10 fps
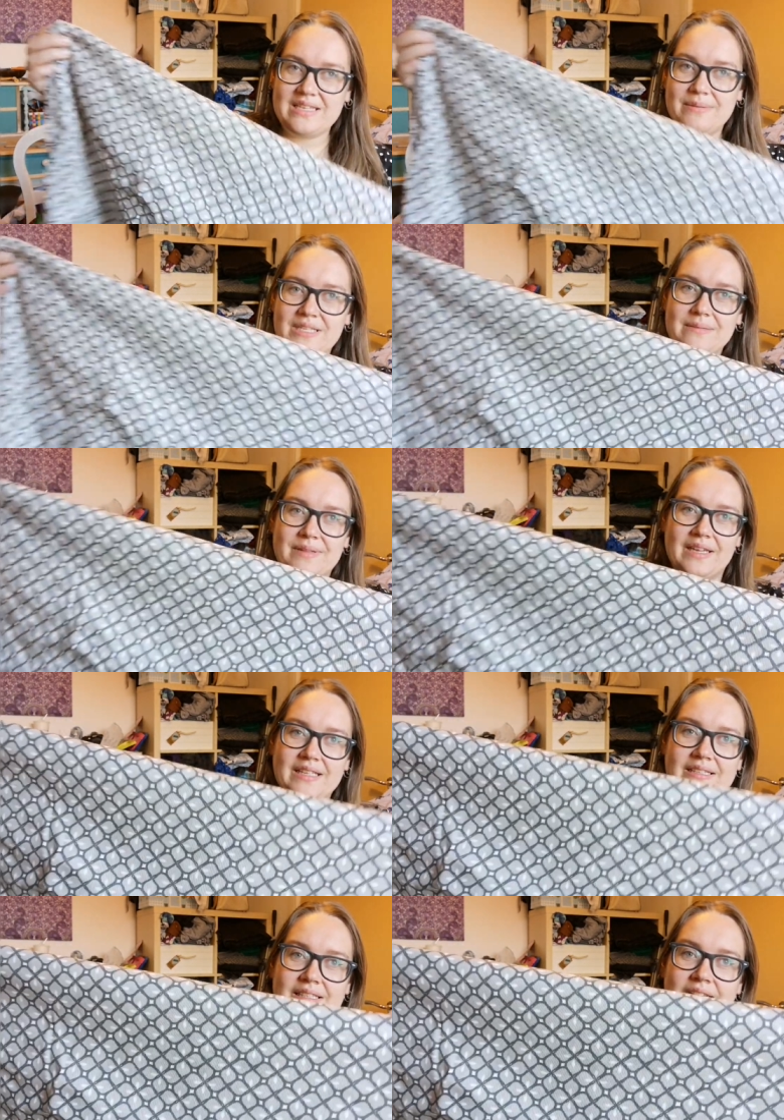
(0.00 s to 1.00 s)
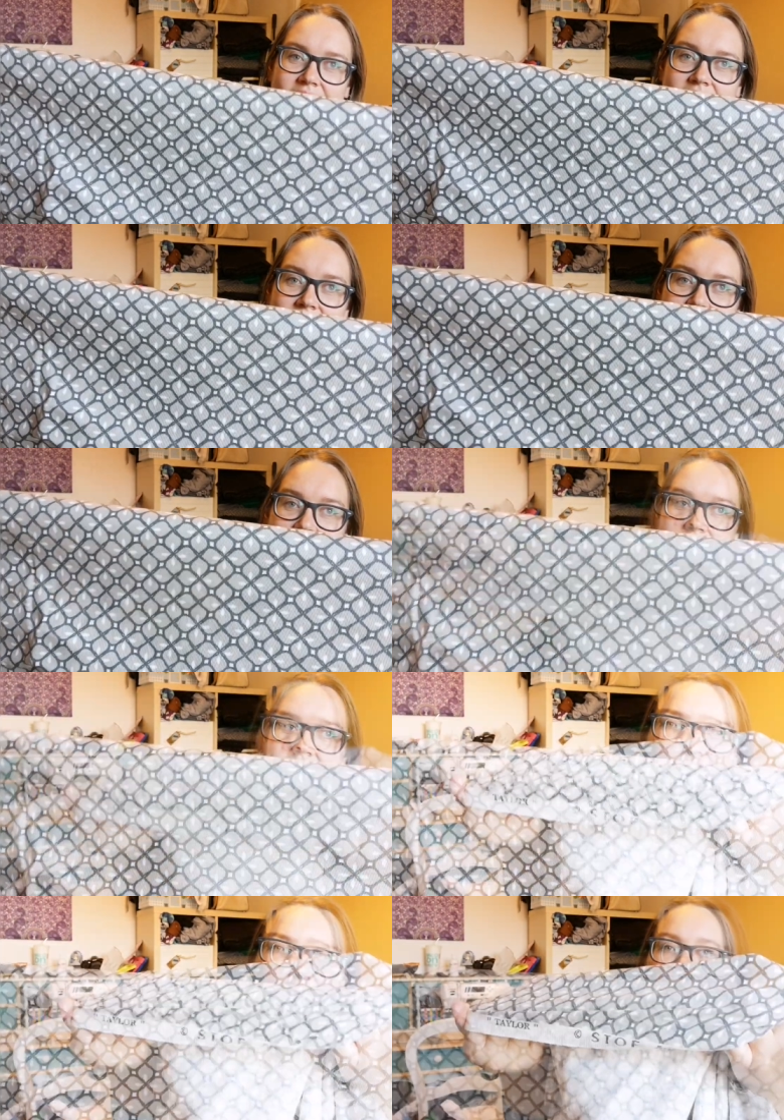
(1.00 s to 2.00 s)
I picked up this
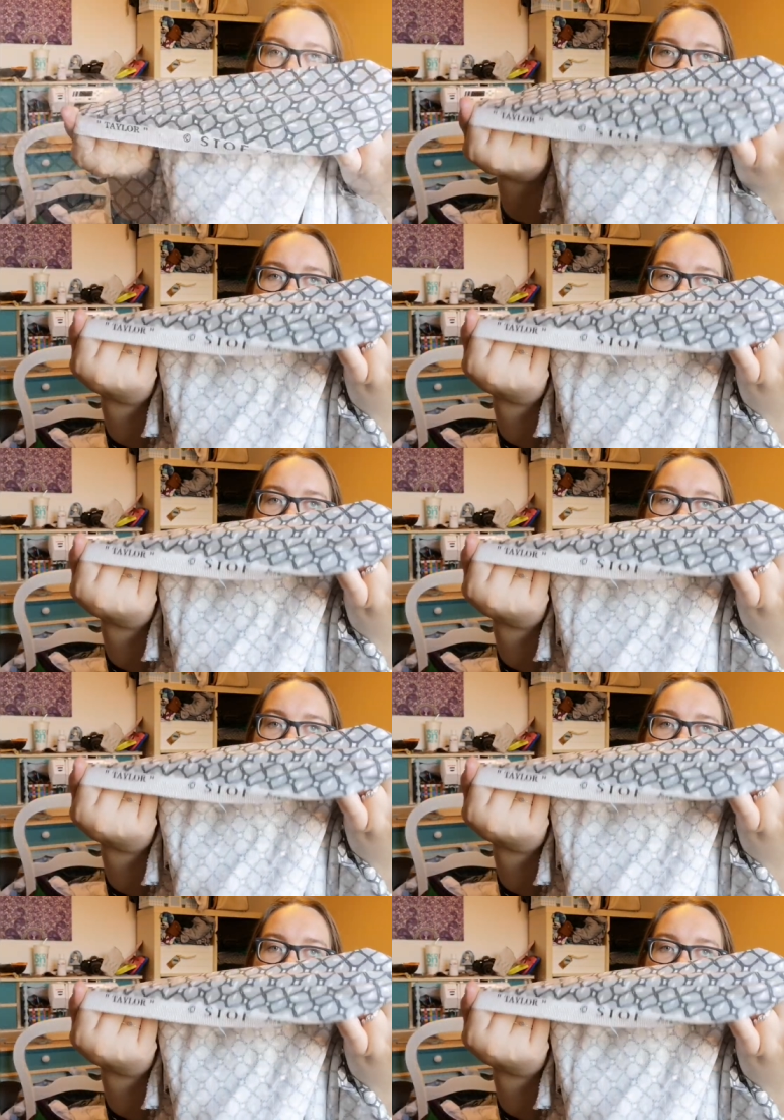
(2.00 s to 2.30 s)
Laura,